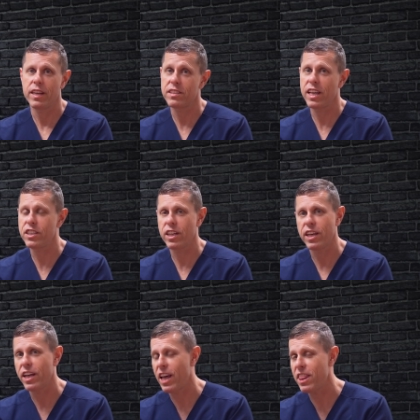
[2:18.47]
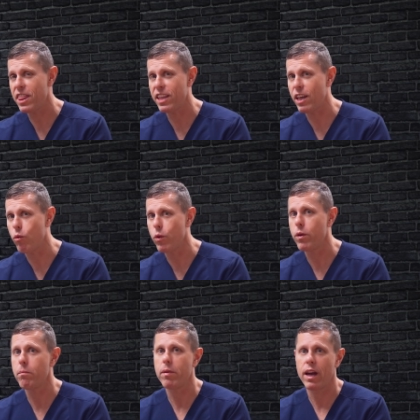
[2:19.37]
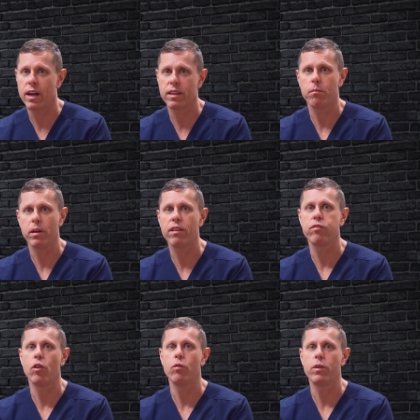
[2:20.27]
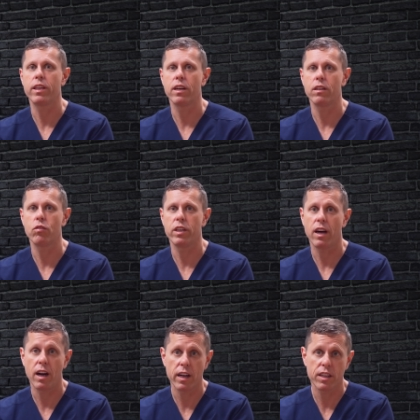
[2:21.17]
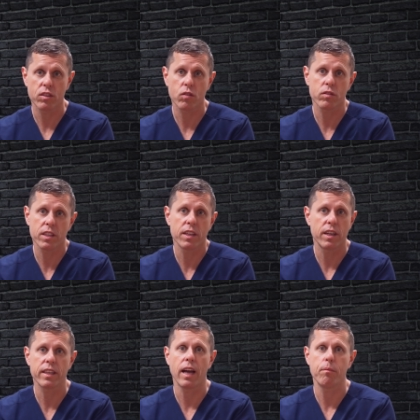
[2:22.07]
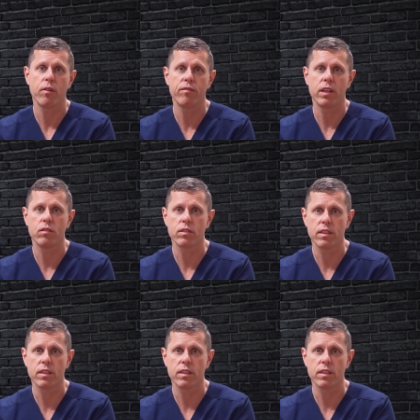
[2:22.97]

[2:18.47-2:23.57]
Essentially, anything that will impair the blood flow return to the heart is considered a type of venous